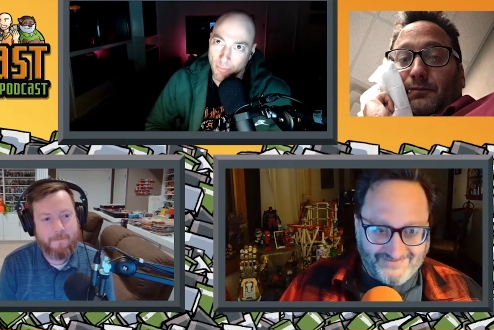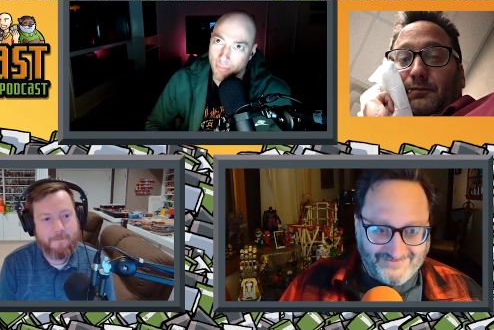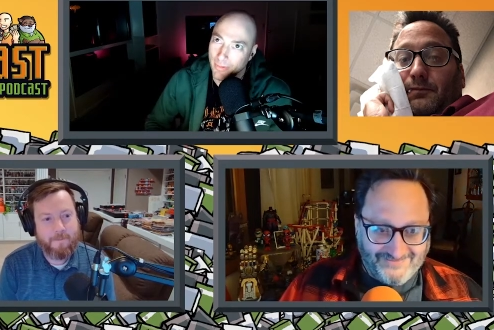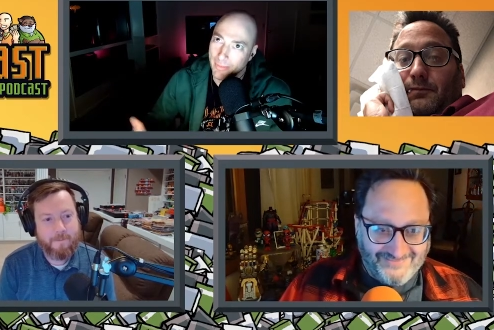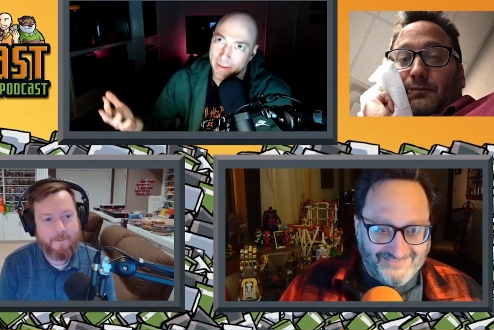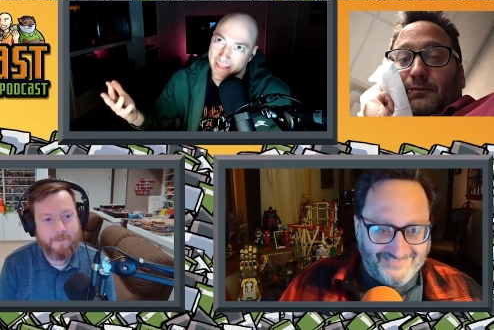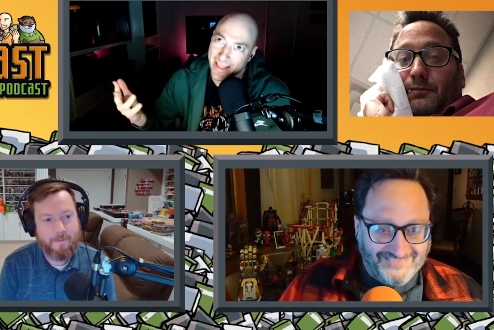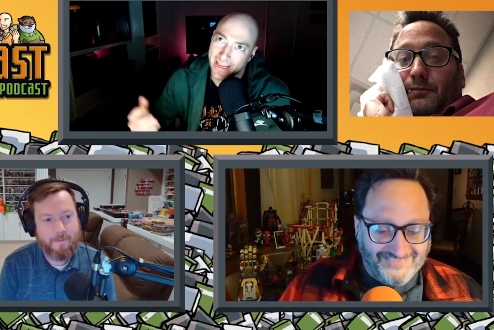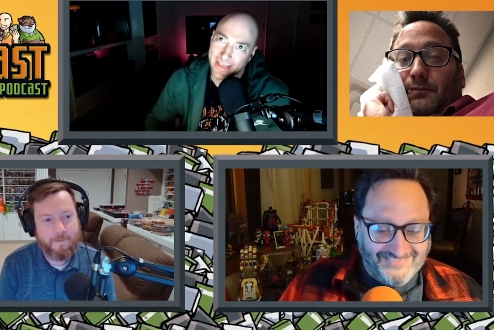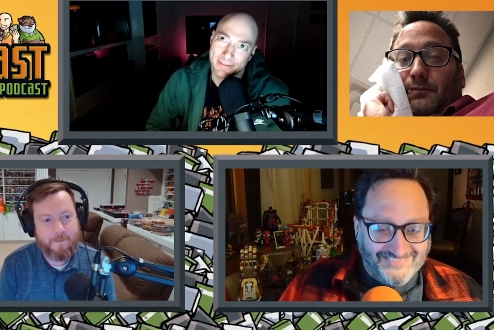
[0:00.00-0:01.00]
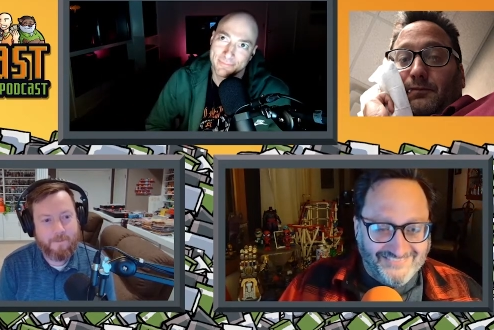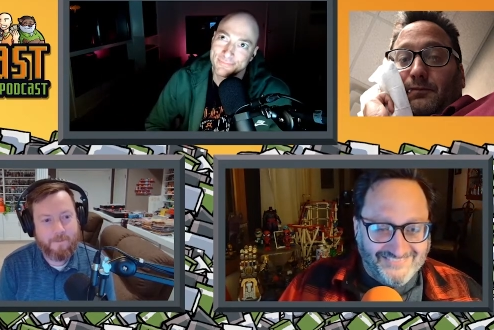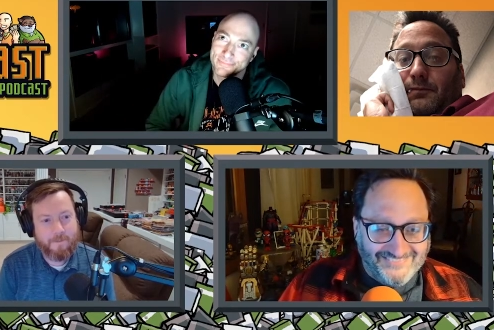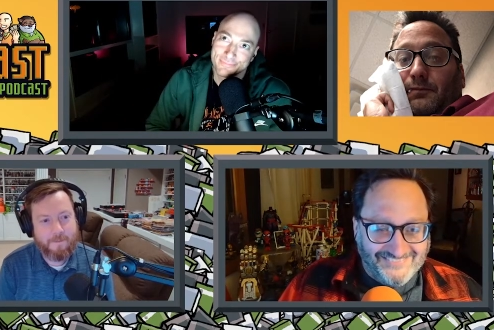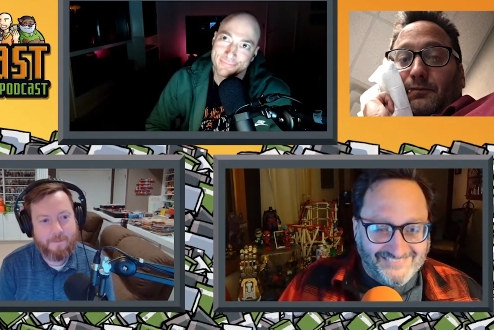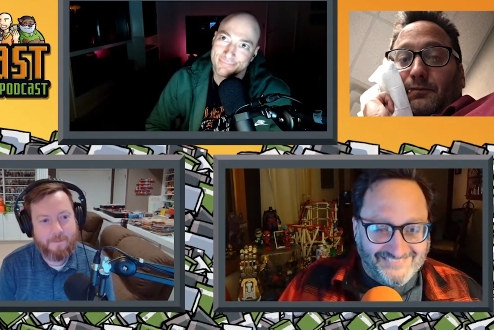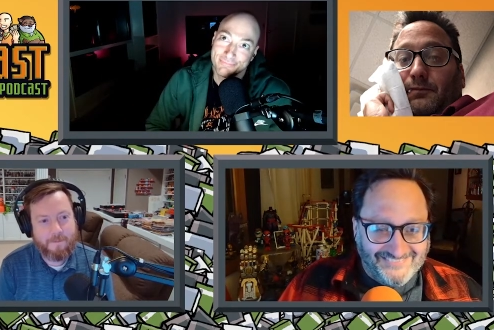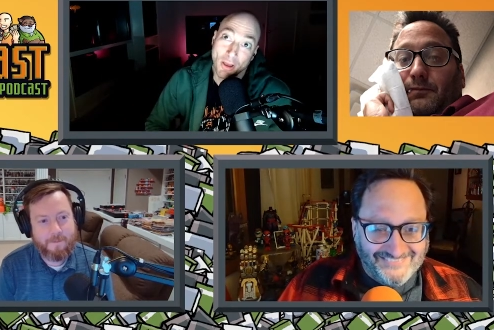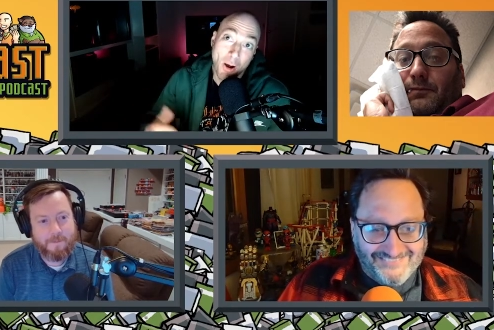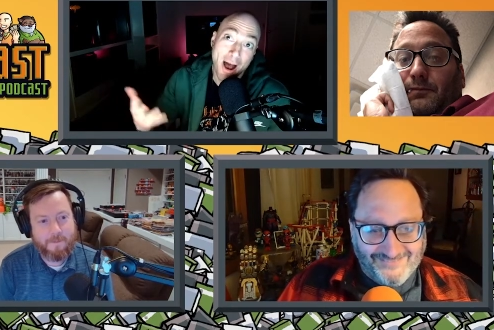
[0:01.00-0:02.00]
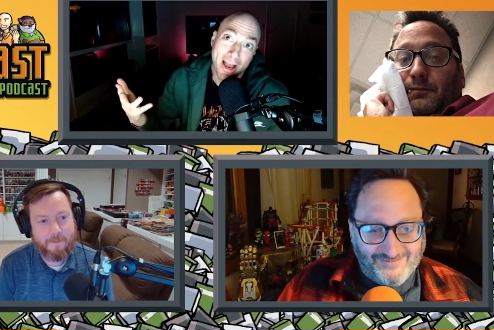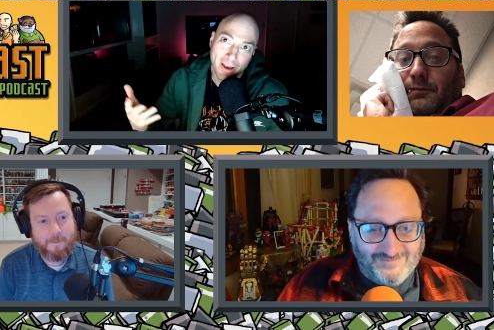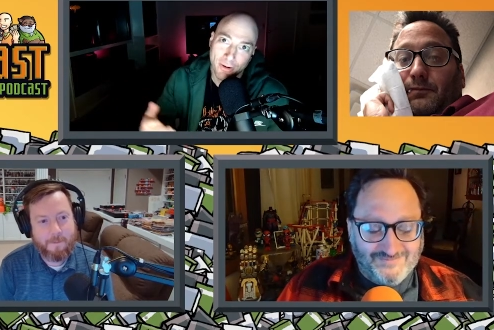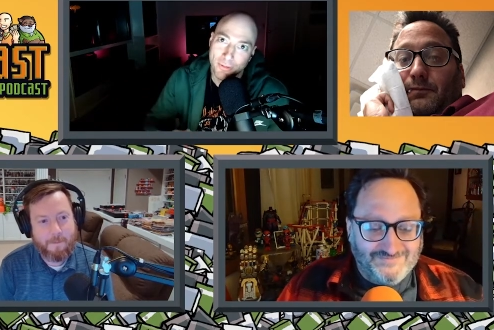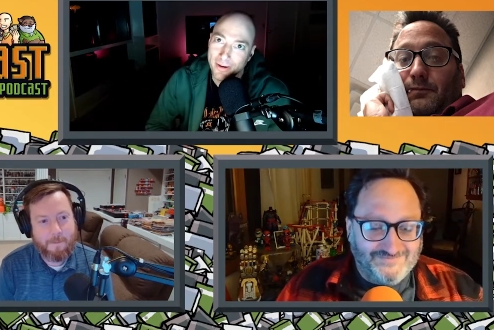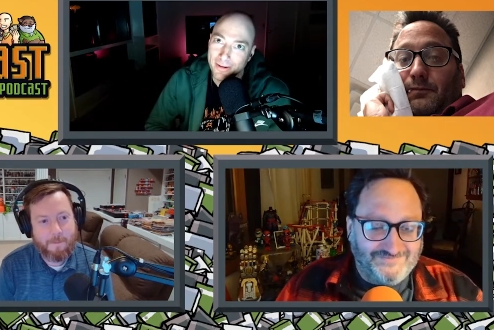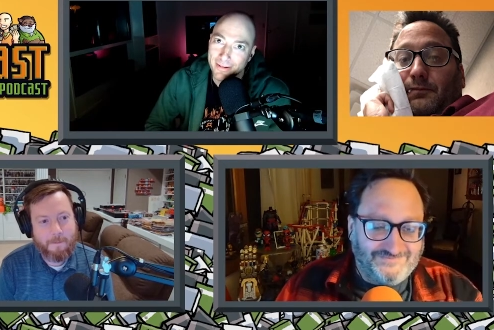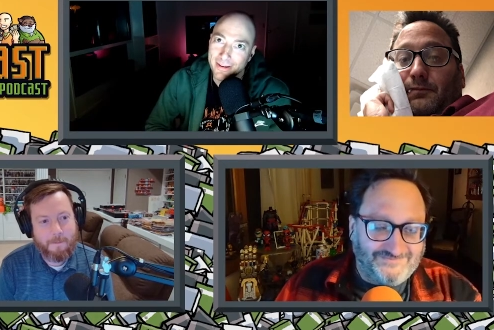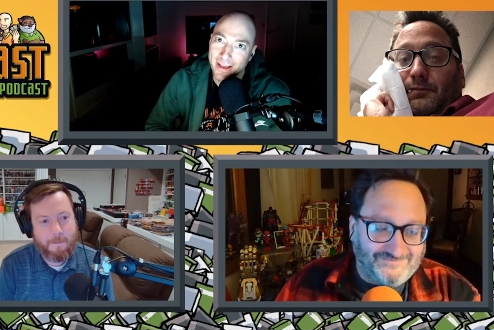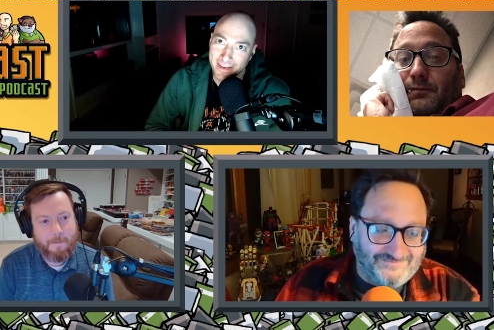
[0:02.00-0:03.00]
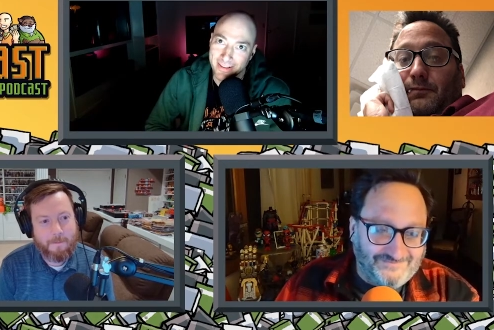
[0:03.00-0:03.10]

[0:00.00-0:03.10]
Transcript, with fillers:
Speaker 1: am in like Ohio at